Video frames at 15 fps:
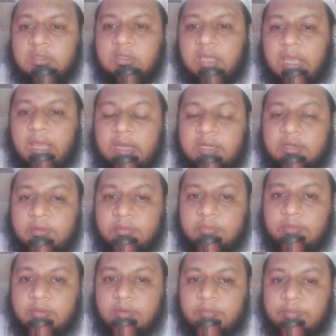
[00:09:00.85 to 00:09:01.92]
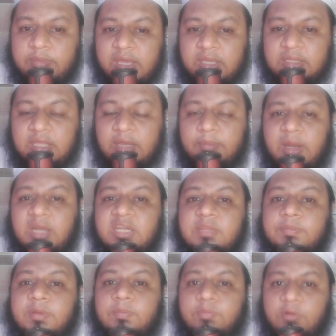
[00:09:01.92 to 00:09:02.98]
and make the
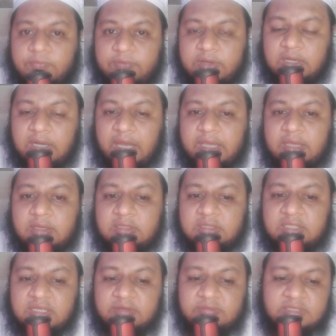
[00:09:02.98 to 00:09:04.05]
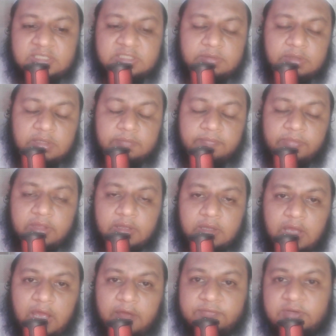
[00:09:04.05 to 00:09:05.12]
multiple profit. Like if this
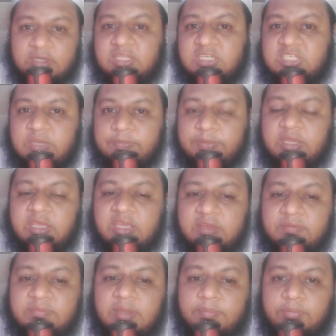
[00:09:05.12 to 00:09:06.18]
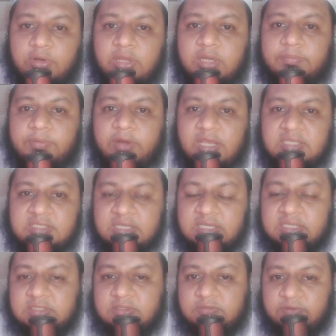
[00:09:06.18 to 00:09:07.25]
after the shipping, if the product price
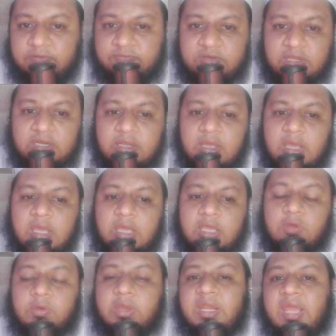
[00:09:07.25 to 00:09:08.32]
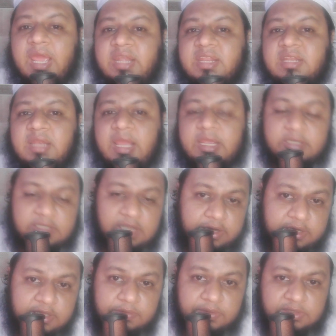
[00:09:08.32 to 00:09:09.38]
is 15, you can add it like
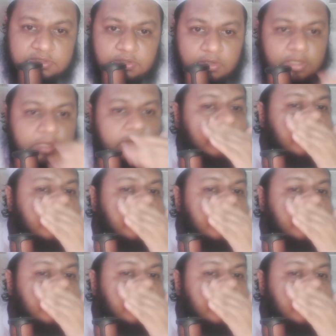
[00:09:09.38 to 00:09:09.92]
$30.